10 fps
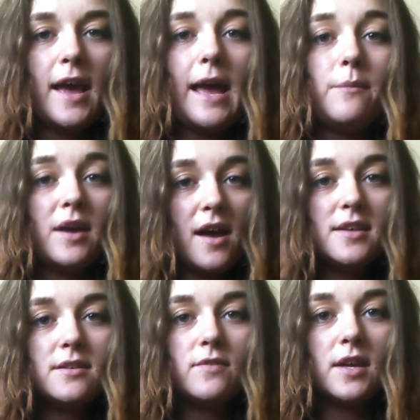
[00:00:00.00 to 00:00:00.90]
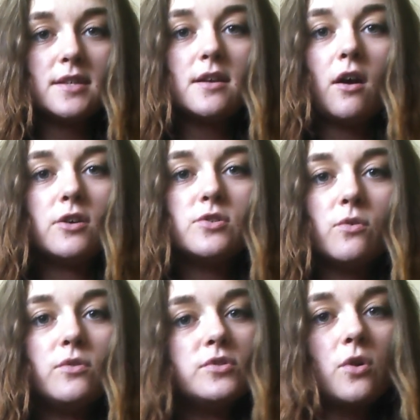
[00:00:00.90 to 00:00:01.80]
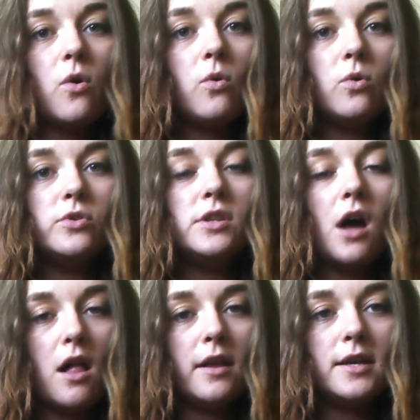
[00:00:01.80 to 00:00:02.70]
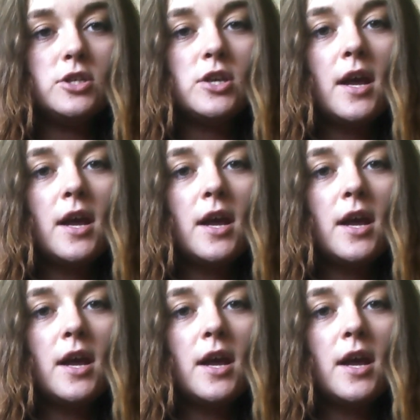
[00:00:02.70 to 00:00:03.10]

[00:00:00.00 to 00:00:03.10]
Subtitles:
And because of this, our souls hold knowledge